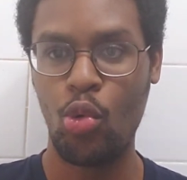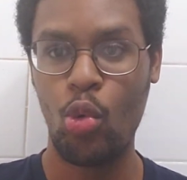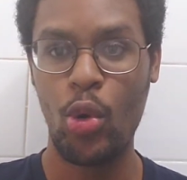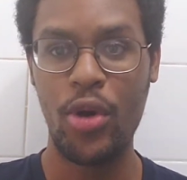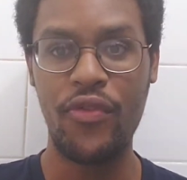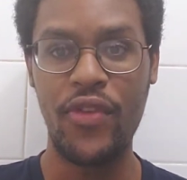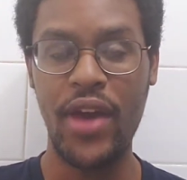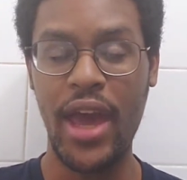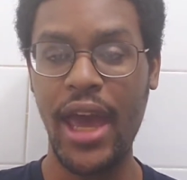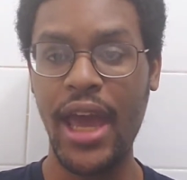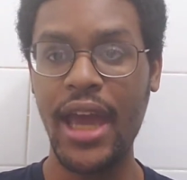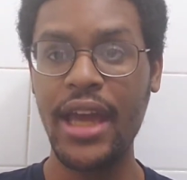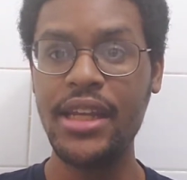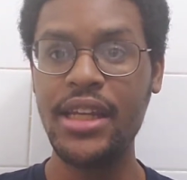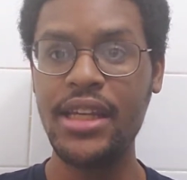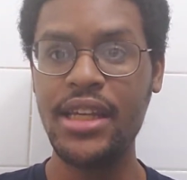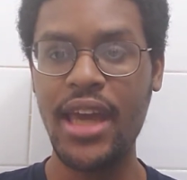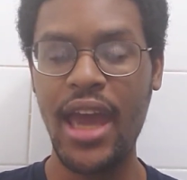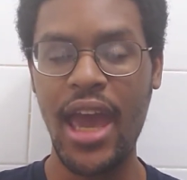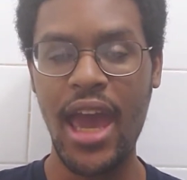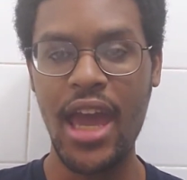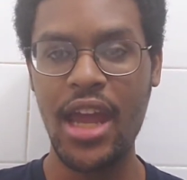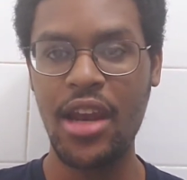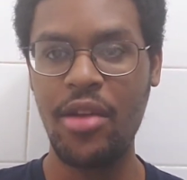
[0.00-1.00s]
with any
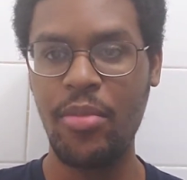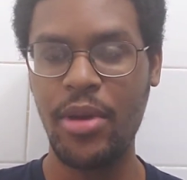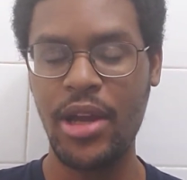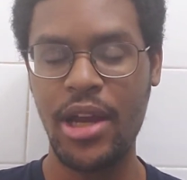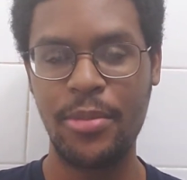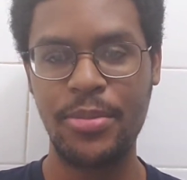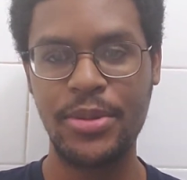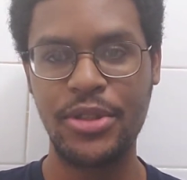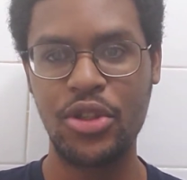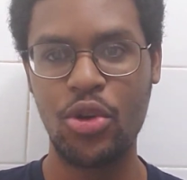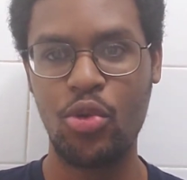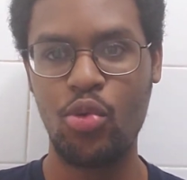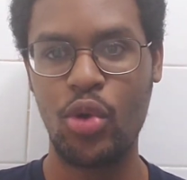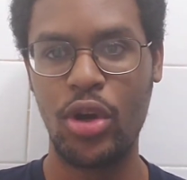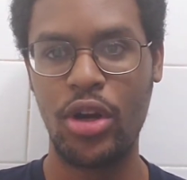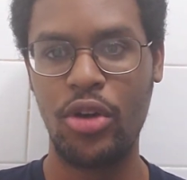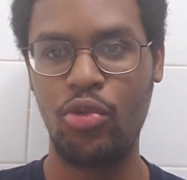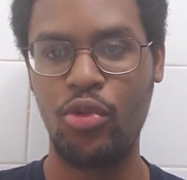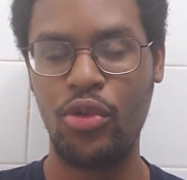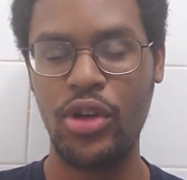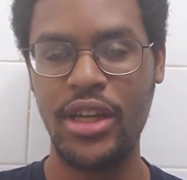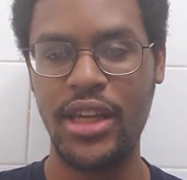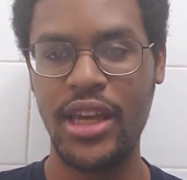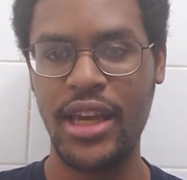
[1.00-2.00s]
anime episode where
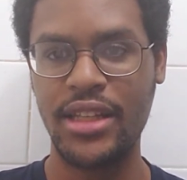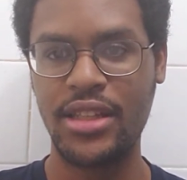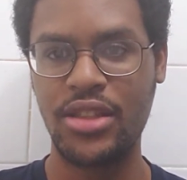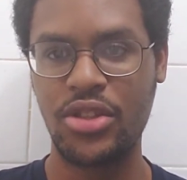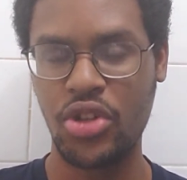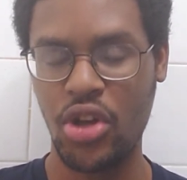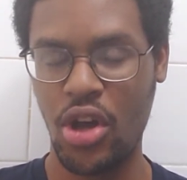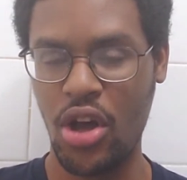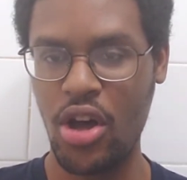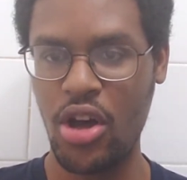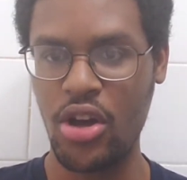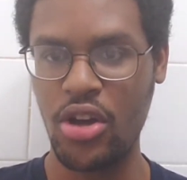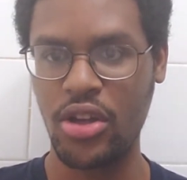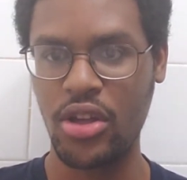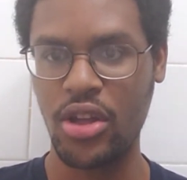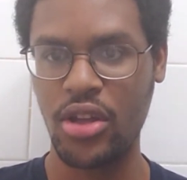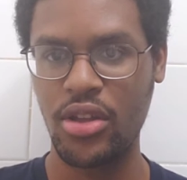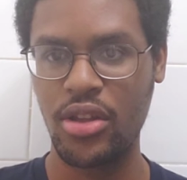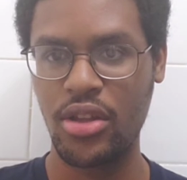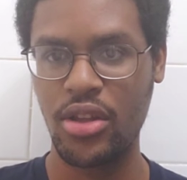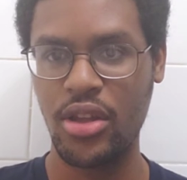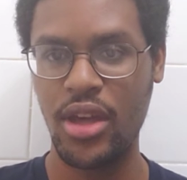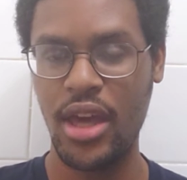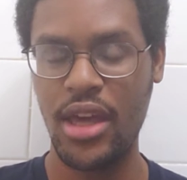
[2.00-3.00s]
we get talk
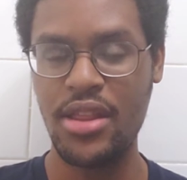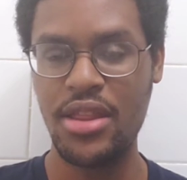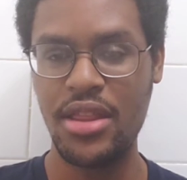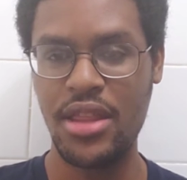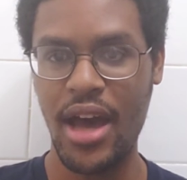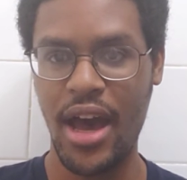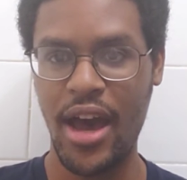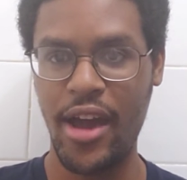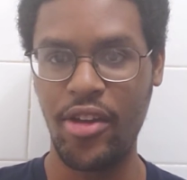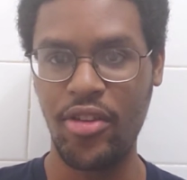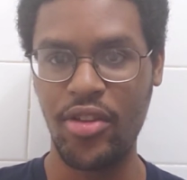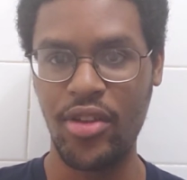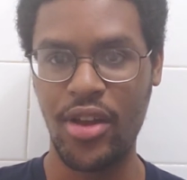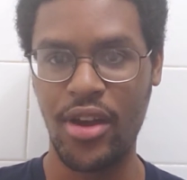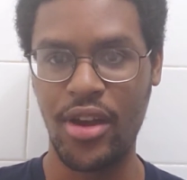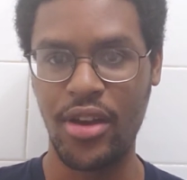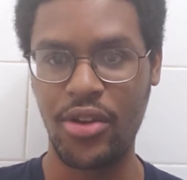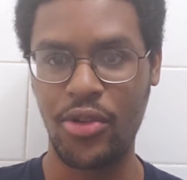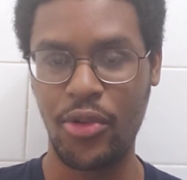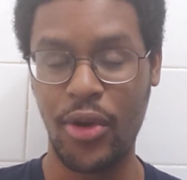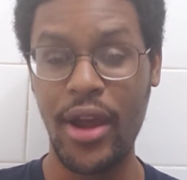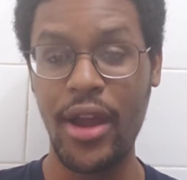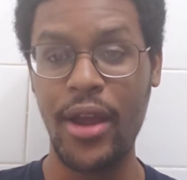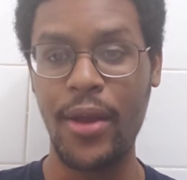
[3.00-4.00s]
and
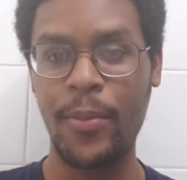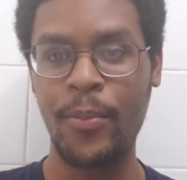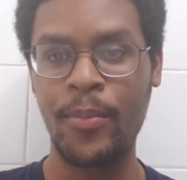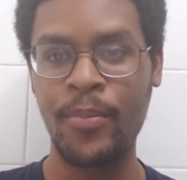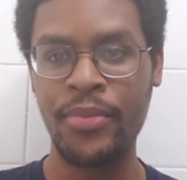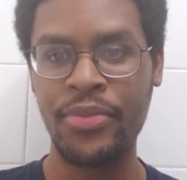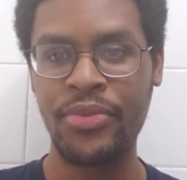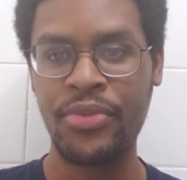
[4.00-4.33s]
dialogue, right?